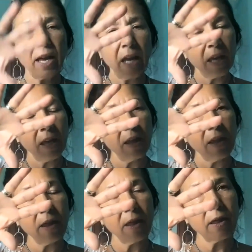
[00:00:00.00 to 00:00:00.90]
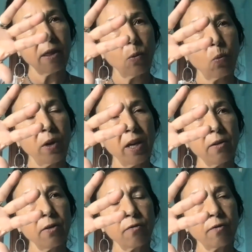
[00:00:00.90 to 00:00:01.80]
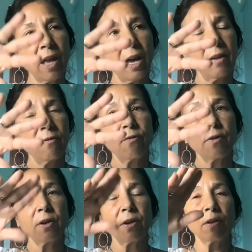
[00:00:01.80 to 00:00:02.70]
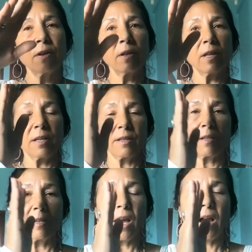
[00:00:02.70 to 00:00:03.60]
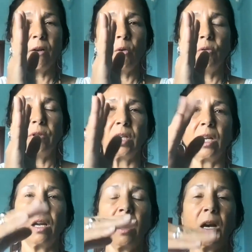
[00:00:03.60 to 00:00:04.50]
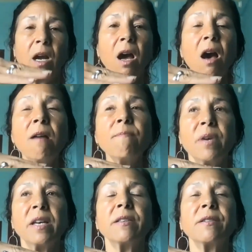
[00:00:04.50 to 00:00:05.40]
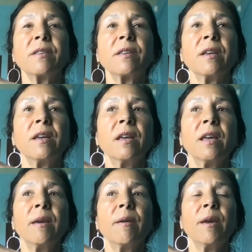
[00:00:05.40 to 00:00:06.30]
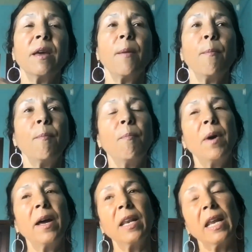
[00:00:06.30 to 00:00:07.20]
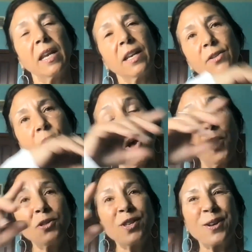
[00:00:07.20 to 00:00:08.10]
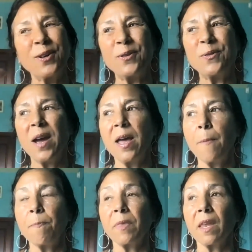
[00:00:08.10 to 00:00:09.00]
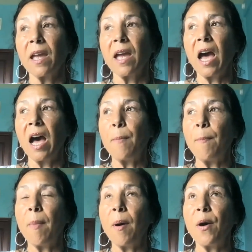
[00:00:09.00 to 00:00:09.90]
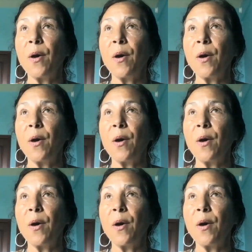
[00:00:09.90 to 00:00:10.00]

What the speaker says: like the wheel of life is not only a compass, but it is also um,